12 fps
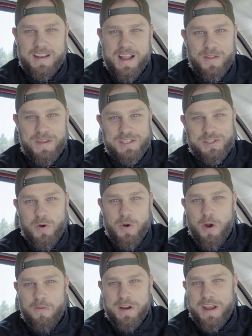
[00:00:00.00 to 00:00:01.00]
Now this
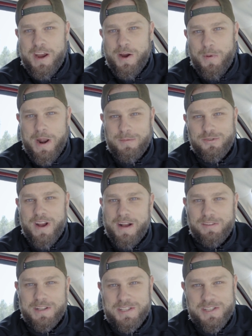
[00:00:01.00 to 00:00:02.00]
door over here when I'm
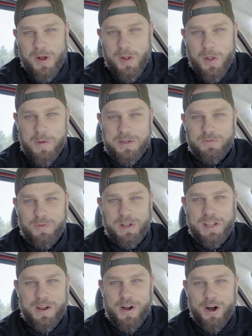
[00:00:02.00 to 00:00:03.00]
traveling solo is
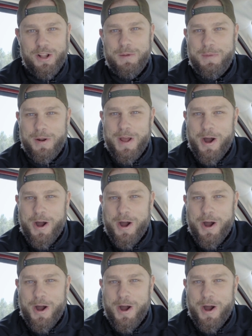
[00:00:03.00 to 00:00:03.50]
really all about